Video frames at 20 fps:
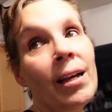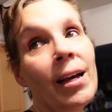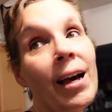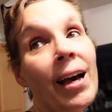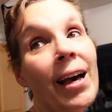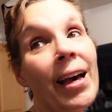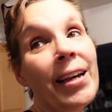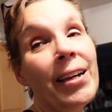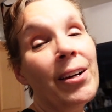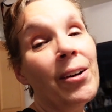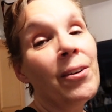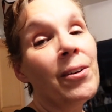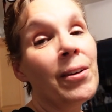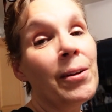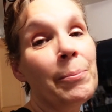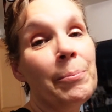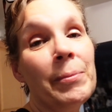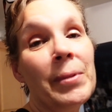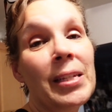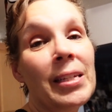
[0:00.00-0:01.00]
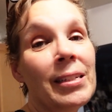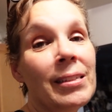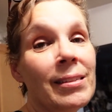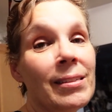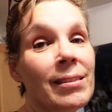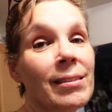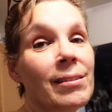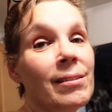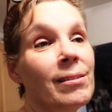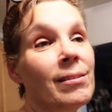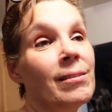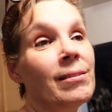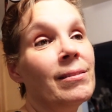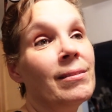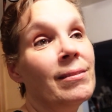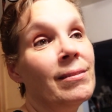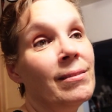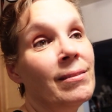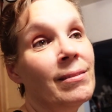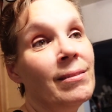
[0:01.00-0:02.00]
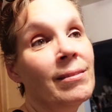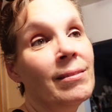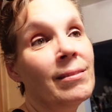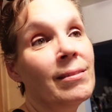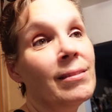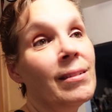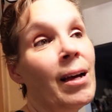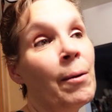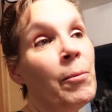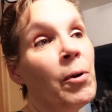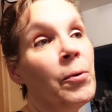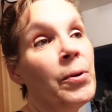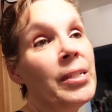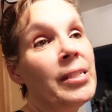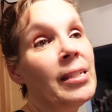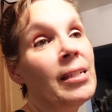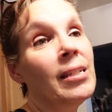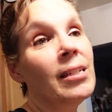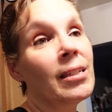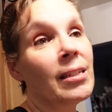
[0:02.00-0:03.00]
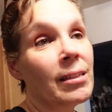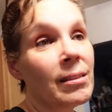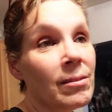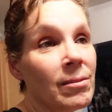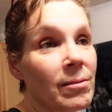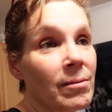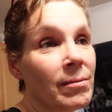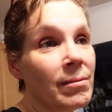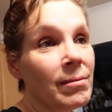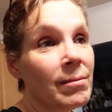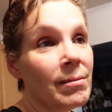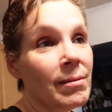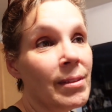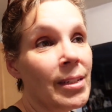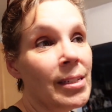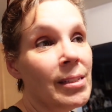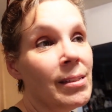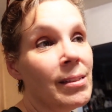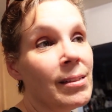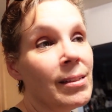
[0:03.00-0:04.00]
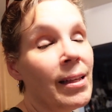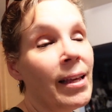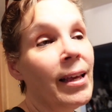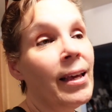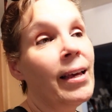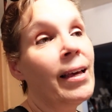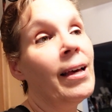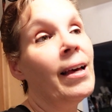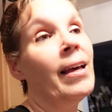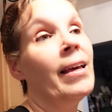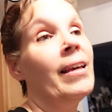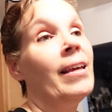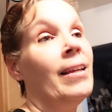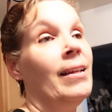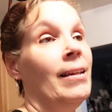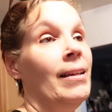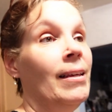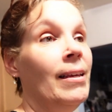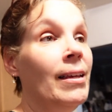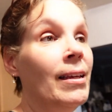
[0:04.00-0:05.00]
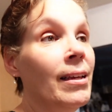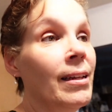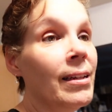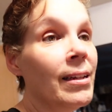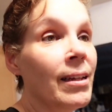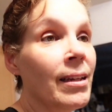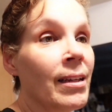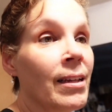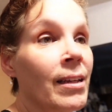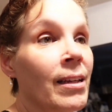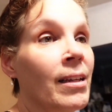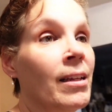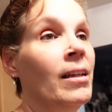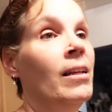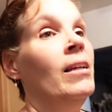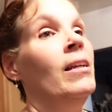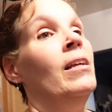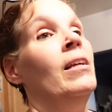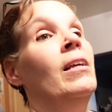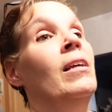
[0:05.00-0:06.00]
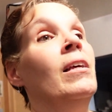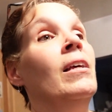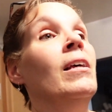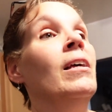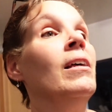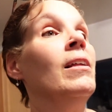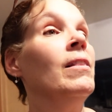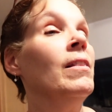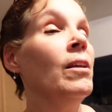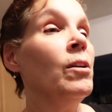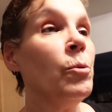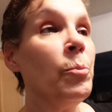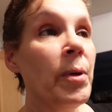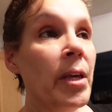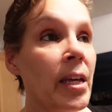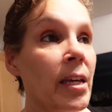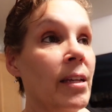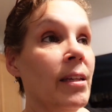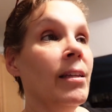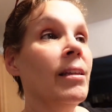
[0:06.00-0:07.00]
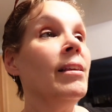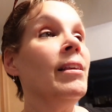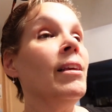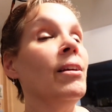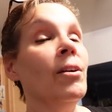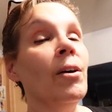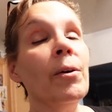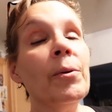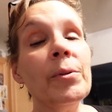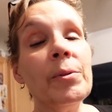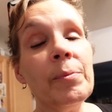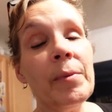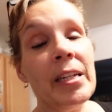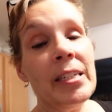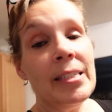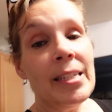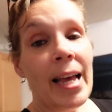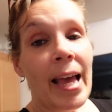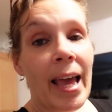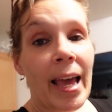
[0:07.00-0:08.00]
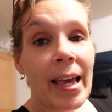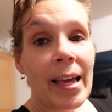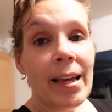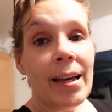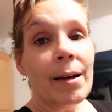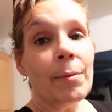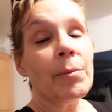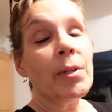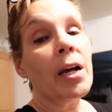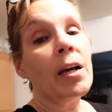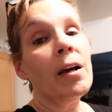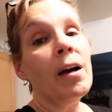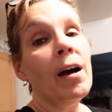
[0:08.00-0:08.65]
High carb means I'm always eating. This is like I can eat a little bit, get on with my day, I'm not